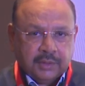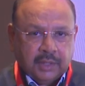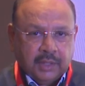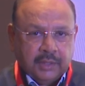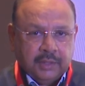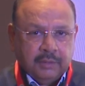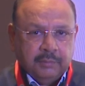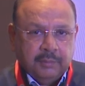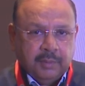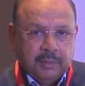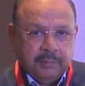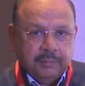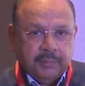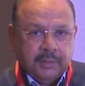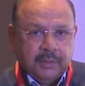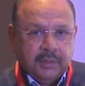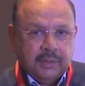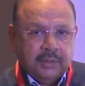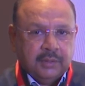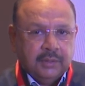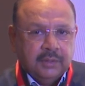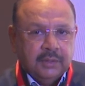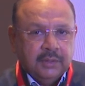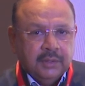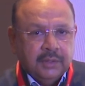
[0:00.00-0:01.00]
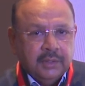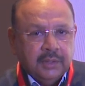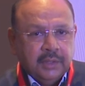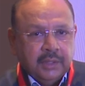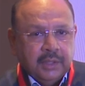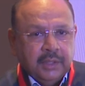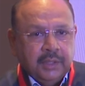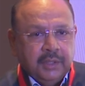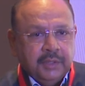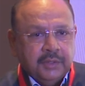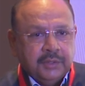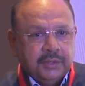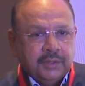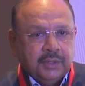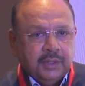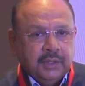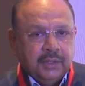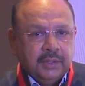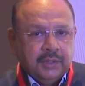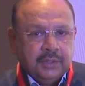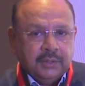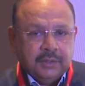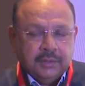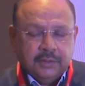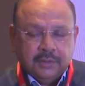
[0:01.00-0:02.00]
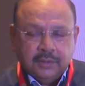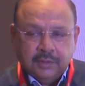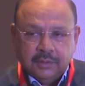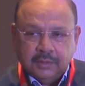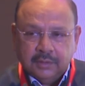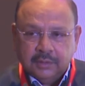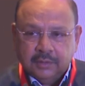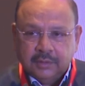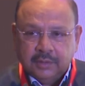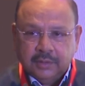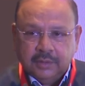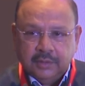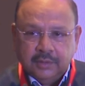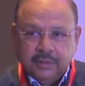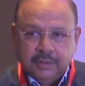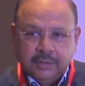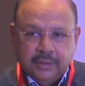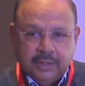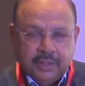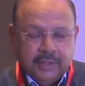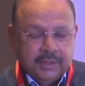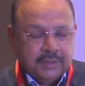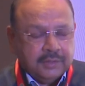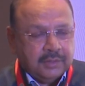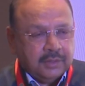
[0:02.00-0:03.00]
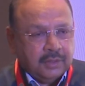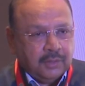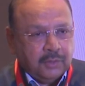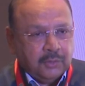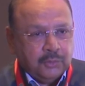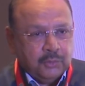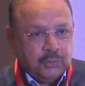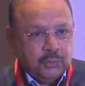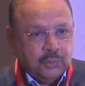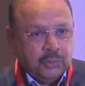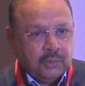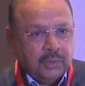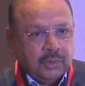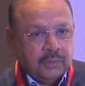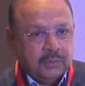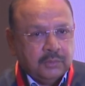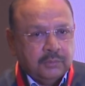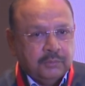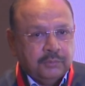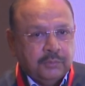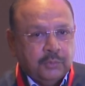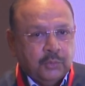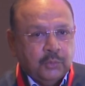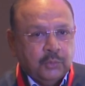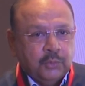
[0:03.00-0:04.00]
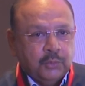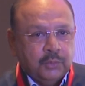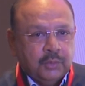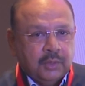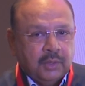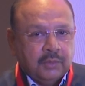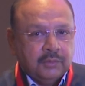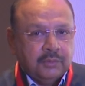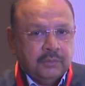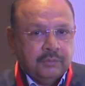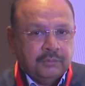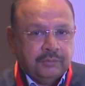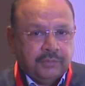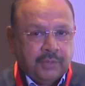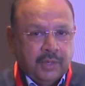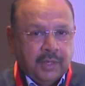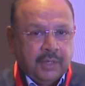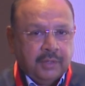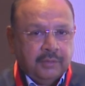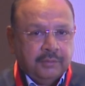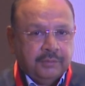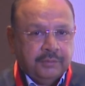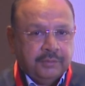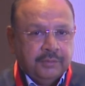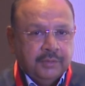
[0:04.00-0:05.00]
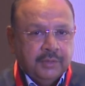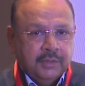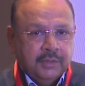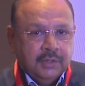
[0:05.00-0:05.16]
I remember initially in the days around 2004, 2005,